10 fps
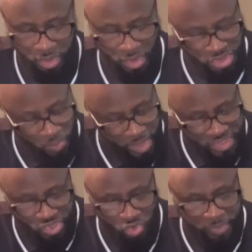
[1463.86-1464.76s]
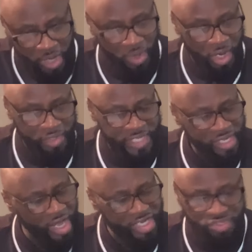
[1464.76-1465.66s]
So we assume in our heart that
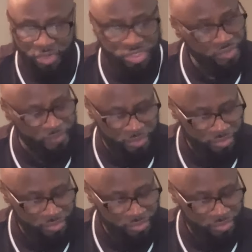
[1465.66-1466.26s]
God is merciful.